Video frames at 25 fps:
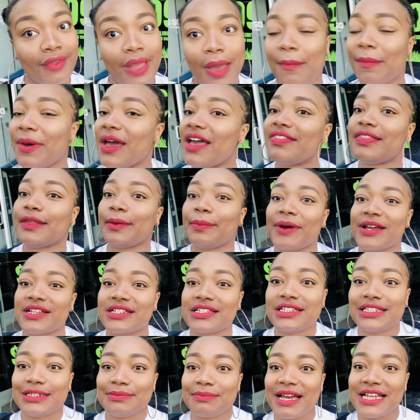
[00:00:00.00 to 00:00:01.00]
Birthday
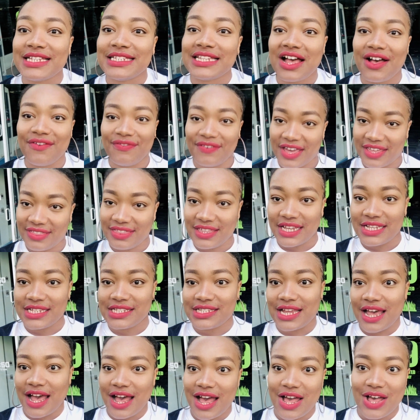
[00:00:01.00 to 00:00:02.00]
present to myself, I think
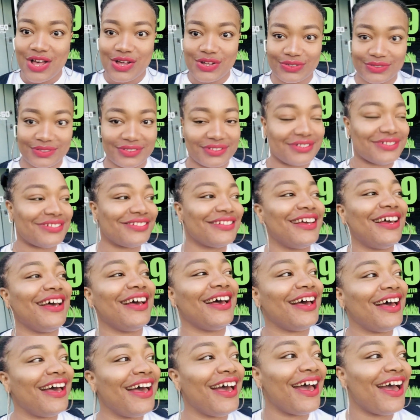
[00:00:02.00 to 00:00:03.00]
so.
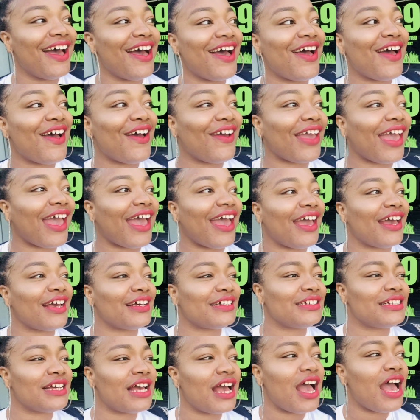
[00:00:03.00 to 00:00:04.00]
Okay,
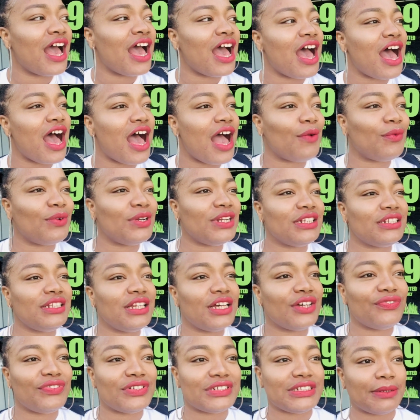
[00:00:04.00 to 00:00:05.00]
I want to
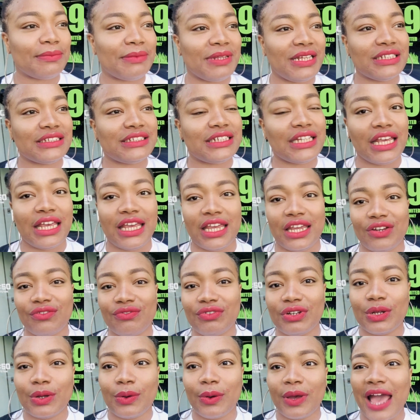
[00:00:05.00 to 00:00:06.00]
look for something to eat
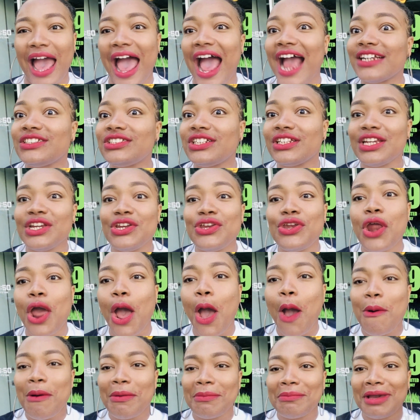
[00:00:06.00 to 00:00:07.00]
real quick. Actually,
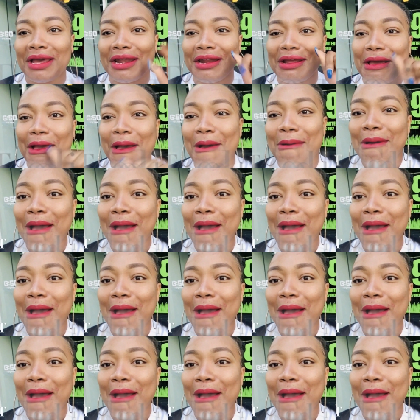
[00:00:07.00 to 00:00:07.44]
no, I'm gonna go